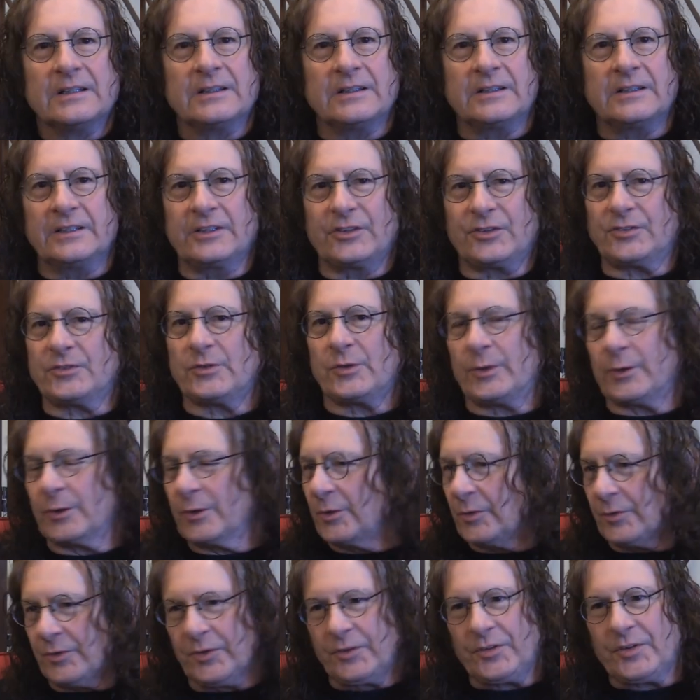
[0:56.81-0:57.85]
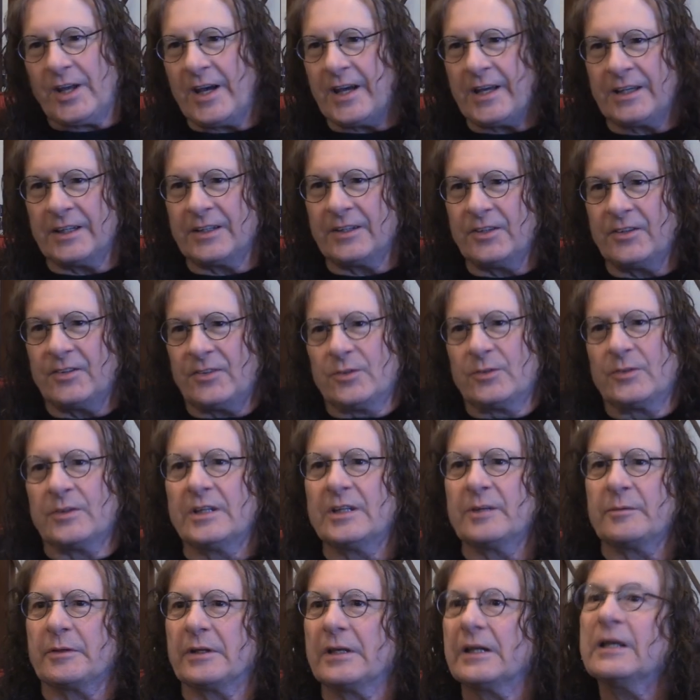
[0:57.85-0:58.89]
uh, historical societies, you
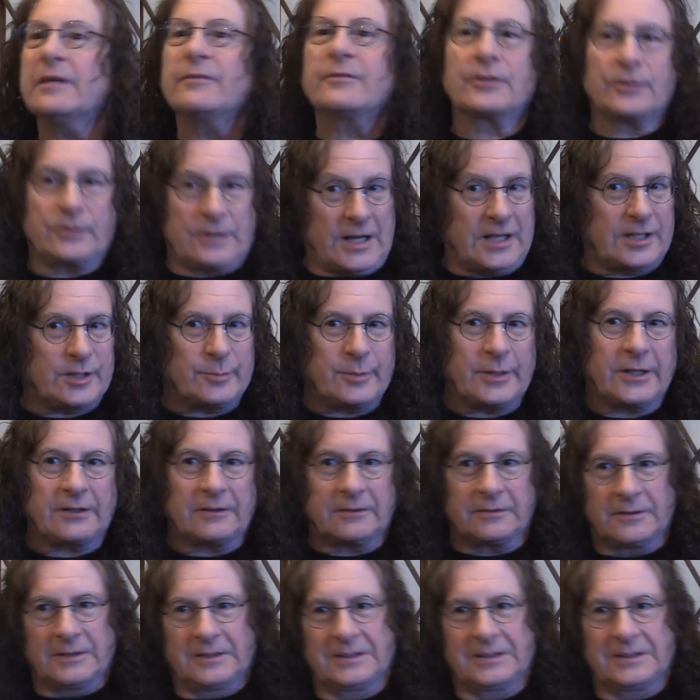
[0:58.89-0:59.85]
name it. Cracker Barrel.